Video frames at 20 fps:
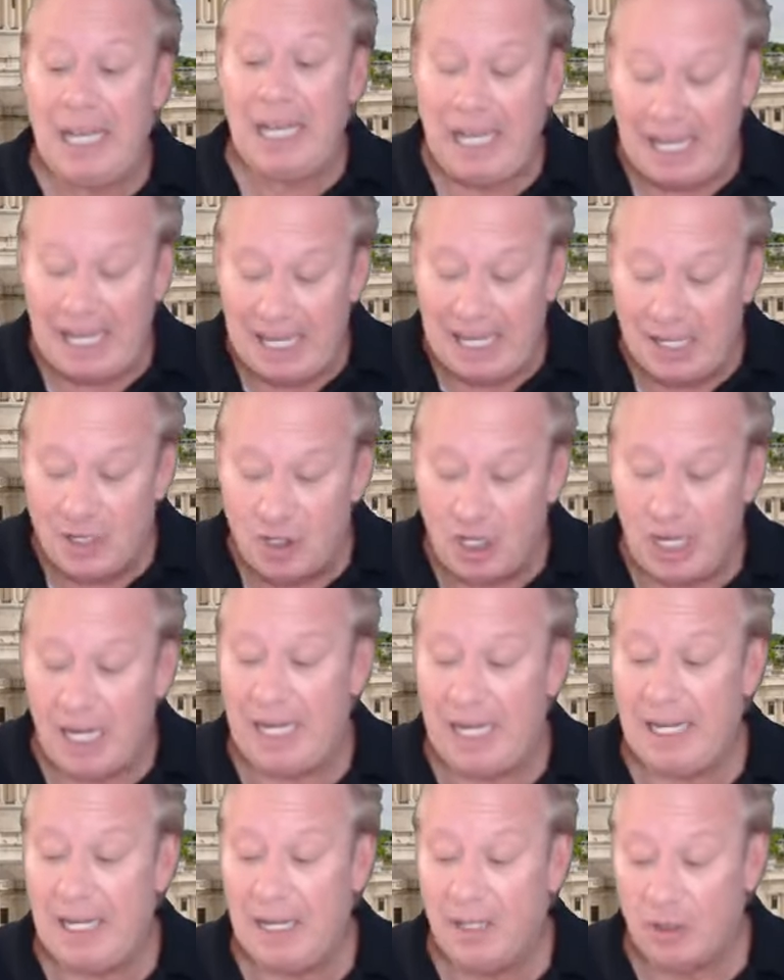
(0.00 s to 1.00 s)

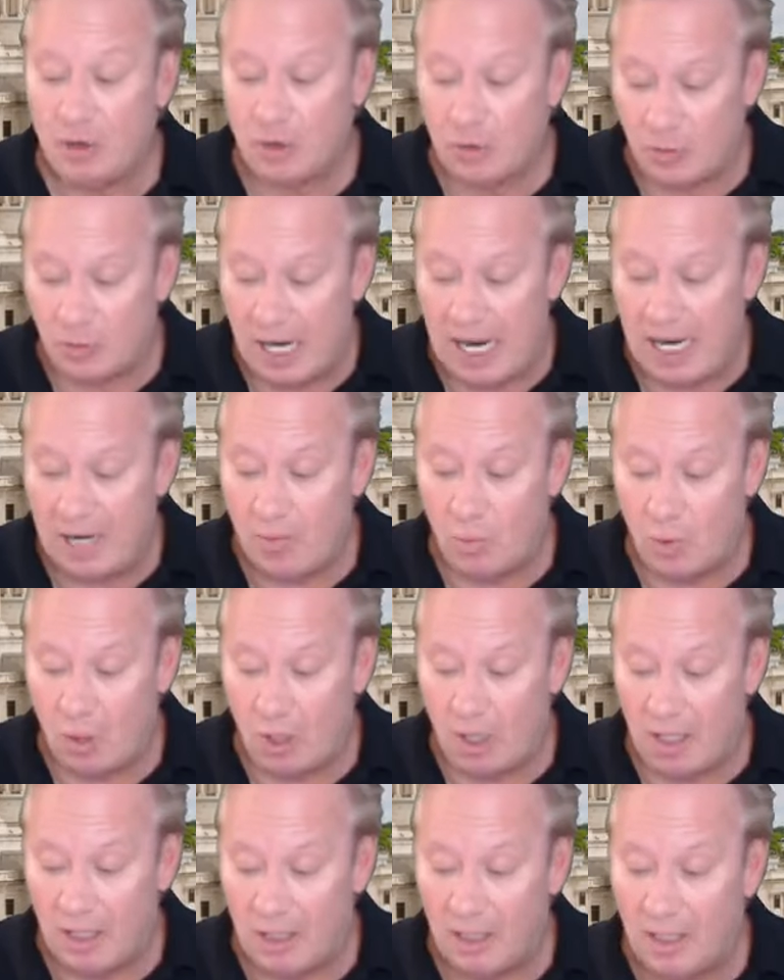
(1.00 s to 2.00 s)
AJ
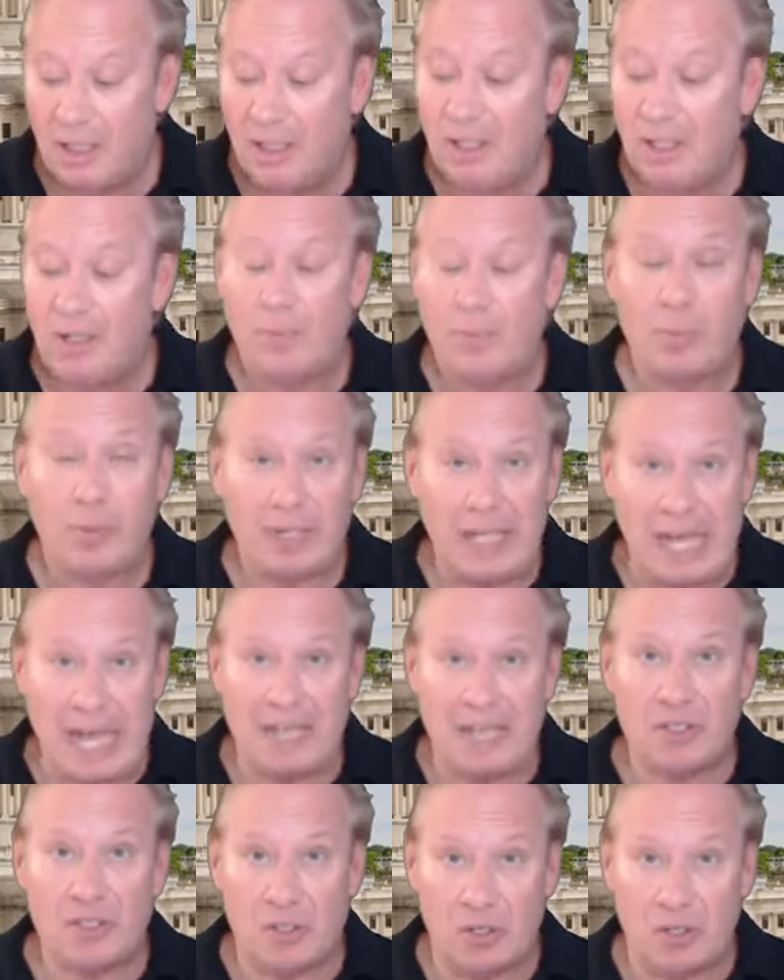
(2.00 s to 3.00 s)
Drywall,
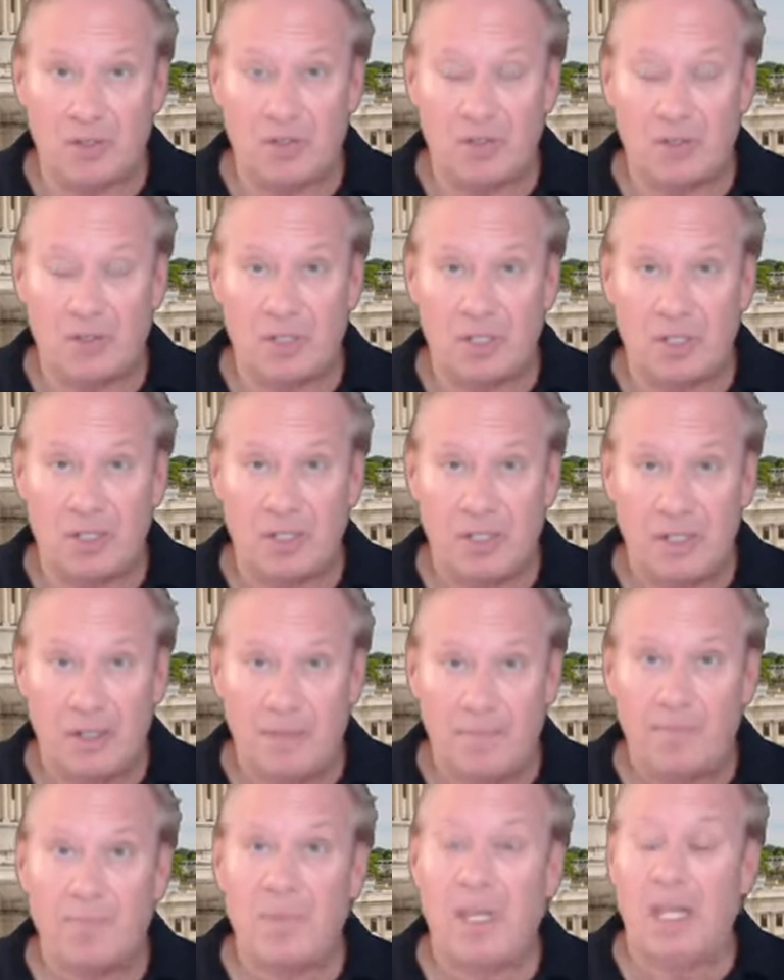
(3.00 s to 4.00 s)
Plasters,
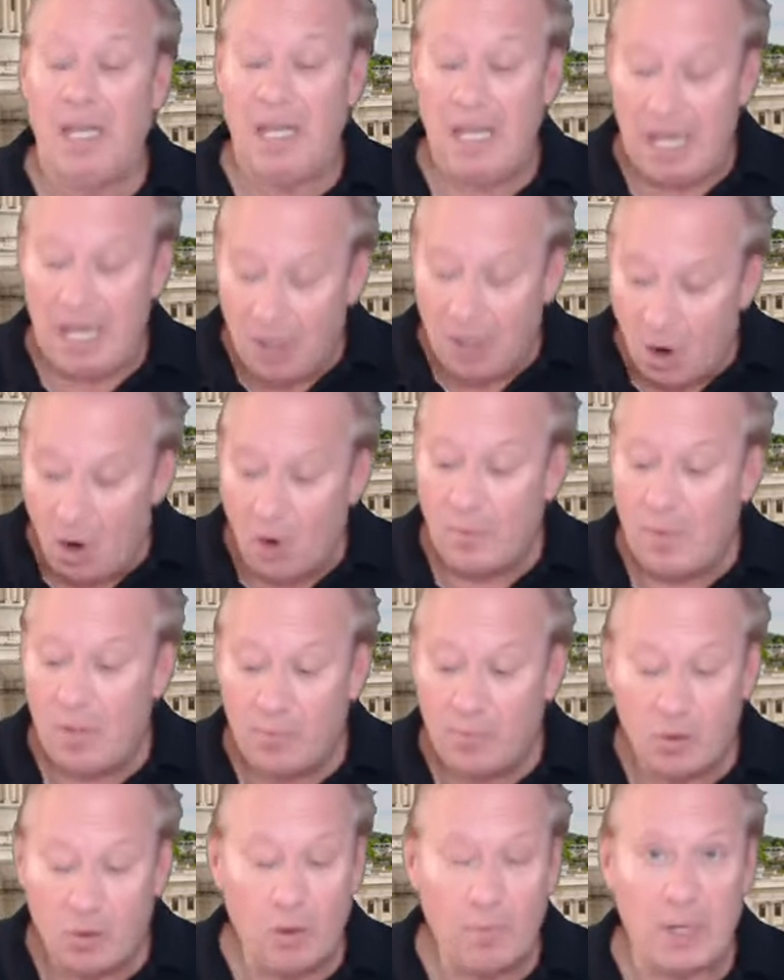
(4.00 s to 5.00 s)
and Home
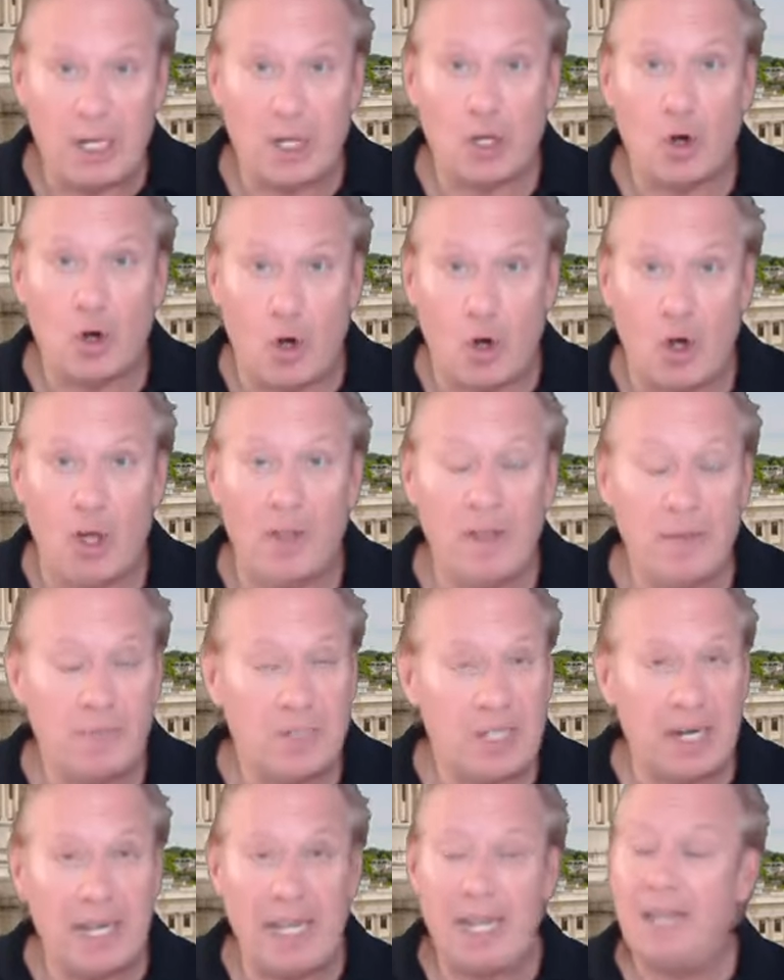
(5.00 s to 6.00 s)
Improvement. Call them
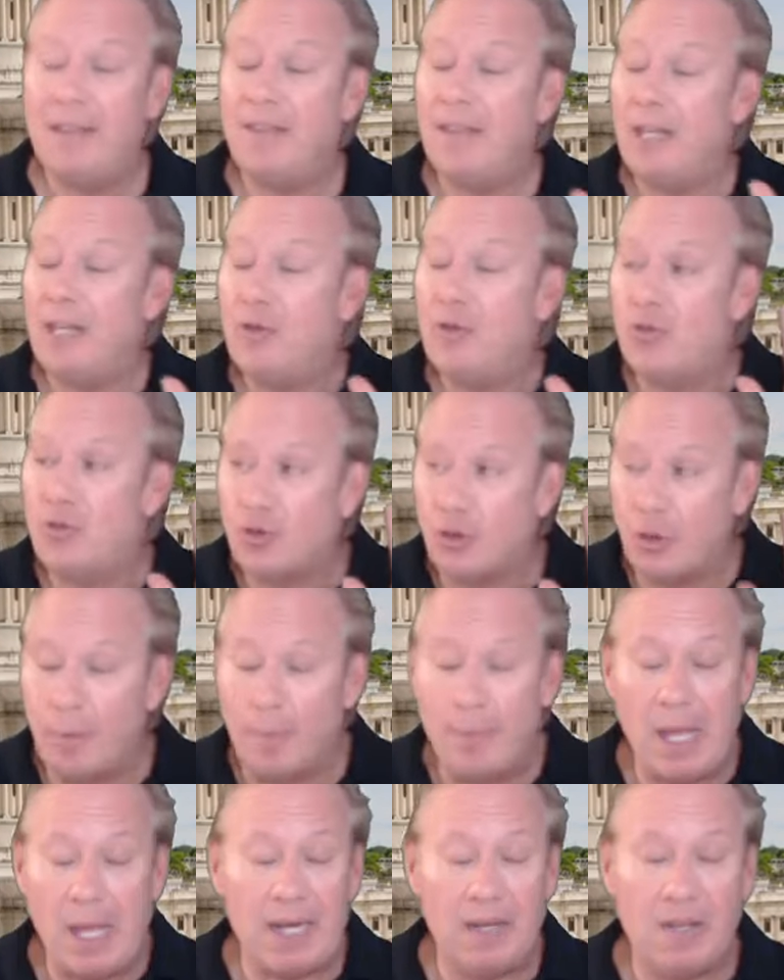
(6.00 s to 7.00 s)
today. They do
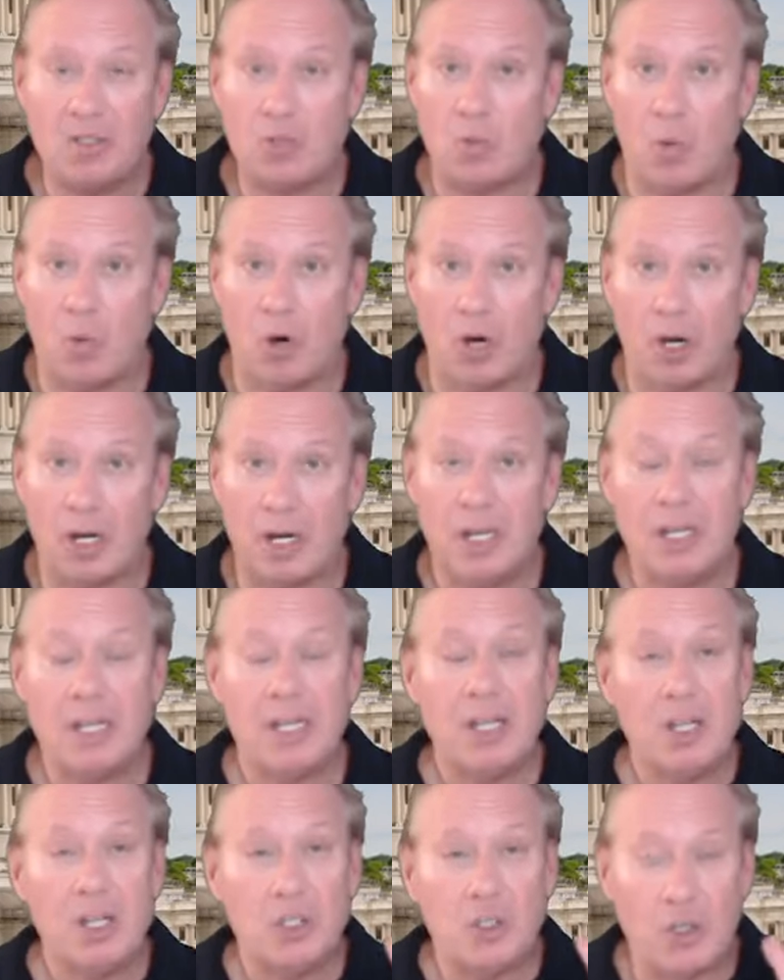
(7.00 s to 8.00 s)
tremendous work
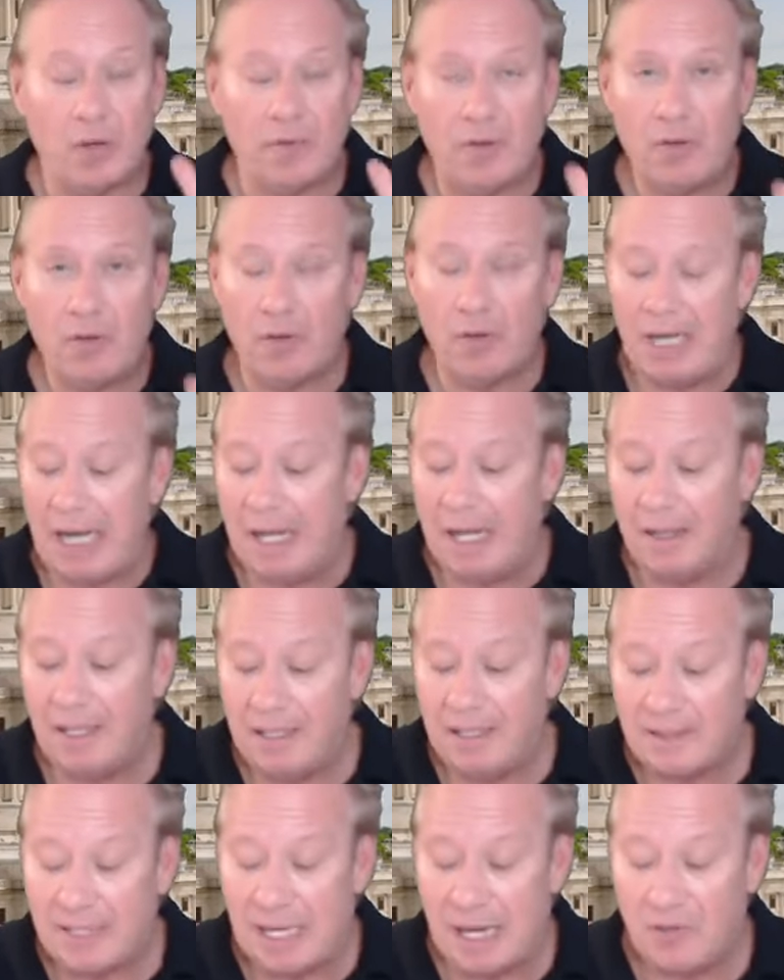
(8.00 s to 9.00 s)
serving Rhode Island
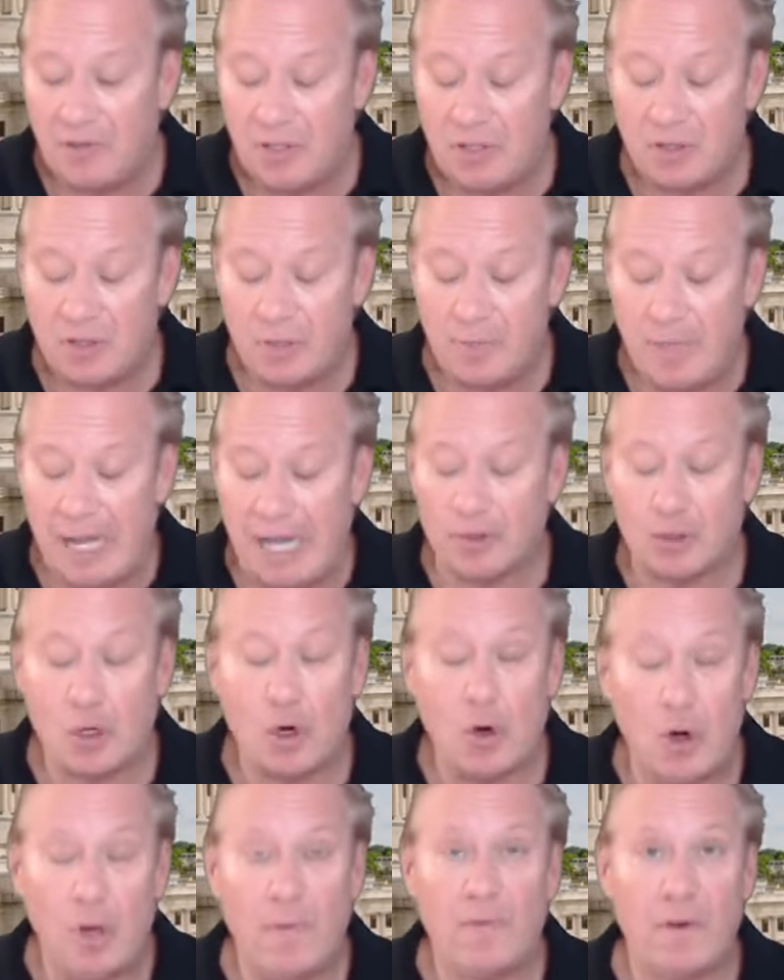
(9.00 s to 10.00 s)
and Southeastern Mass.
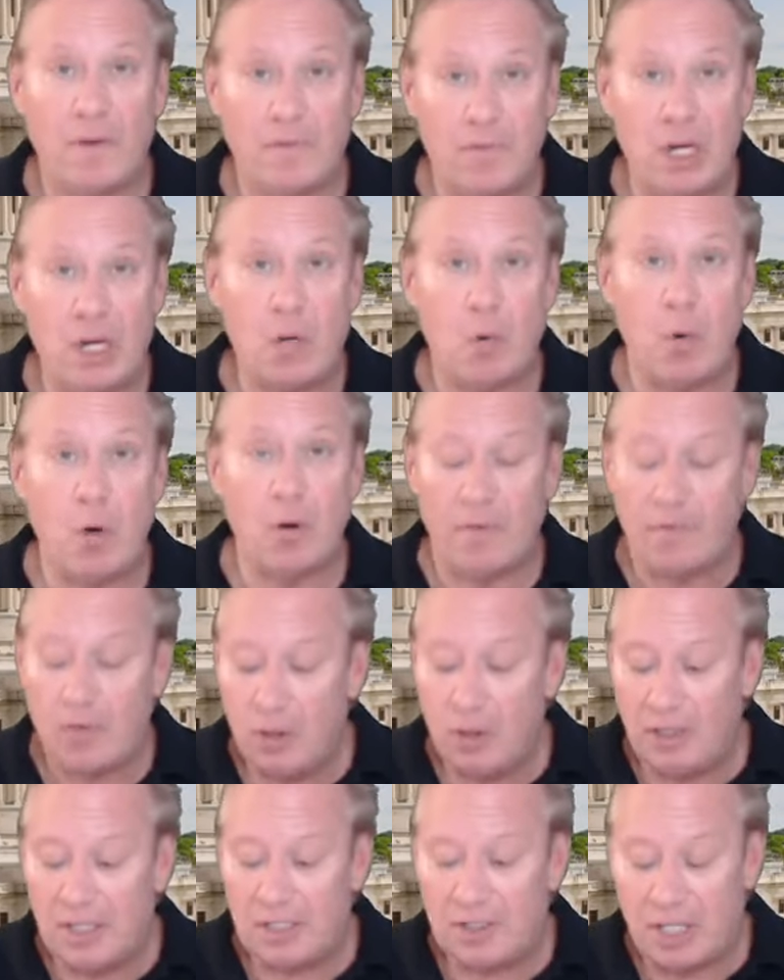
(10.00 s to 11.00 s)
Call for a free quote. If
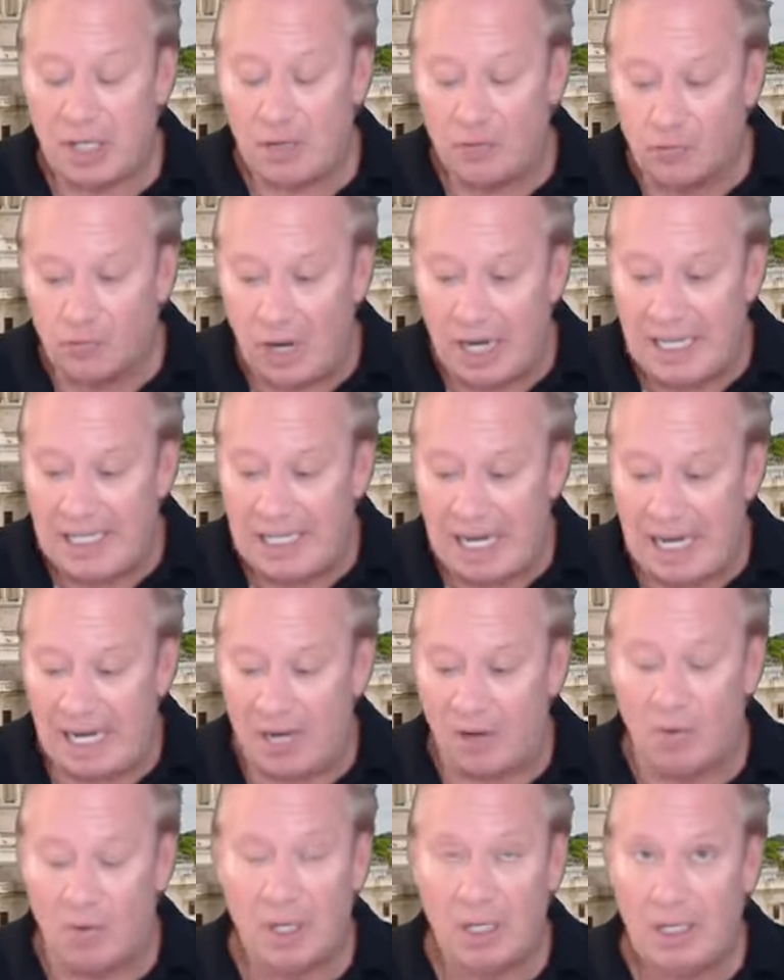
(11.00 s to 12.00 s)
you're listening right now
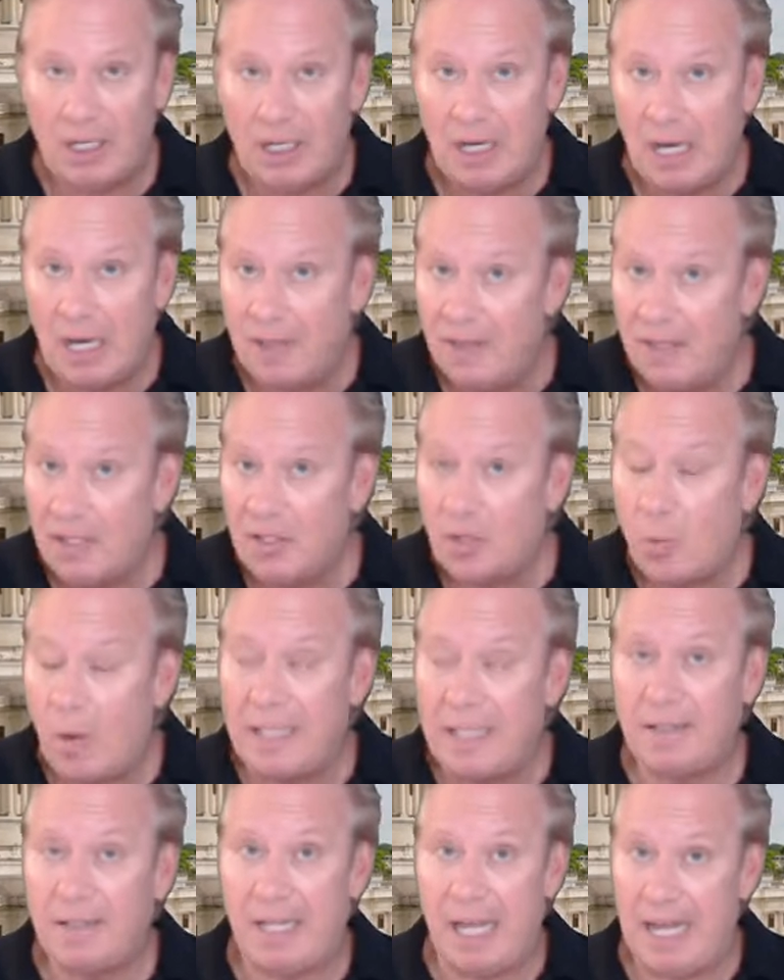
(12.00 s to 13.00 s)
on this
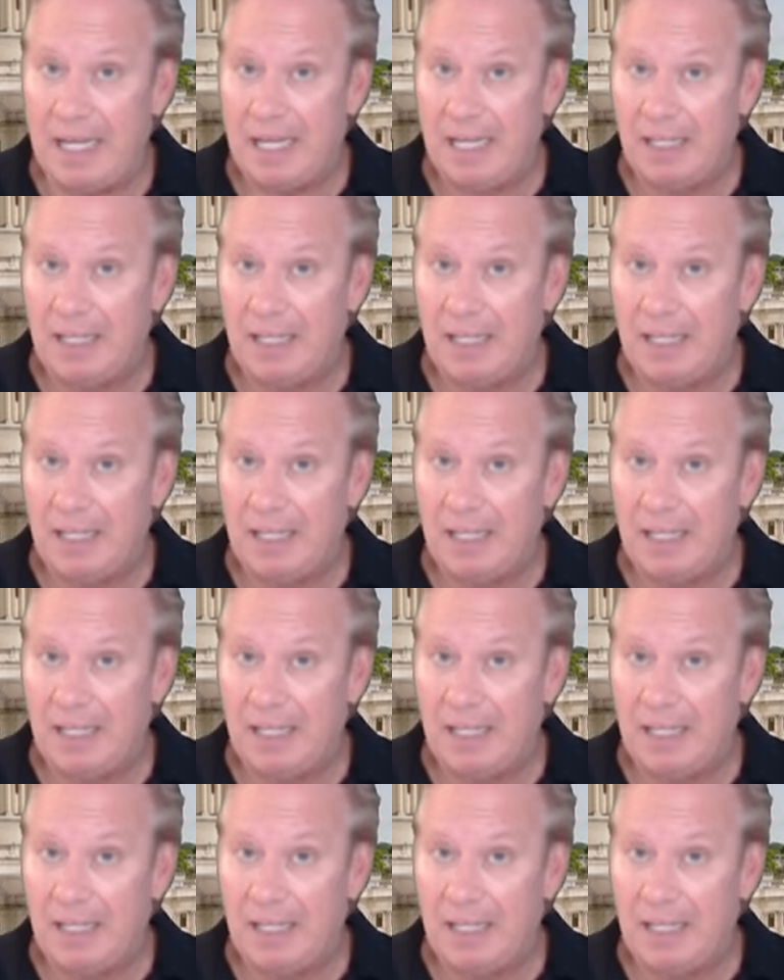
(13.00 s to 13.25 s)
Wednesday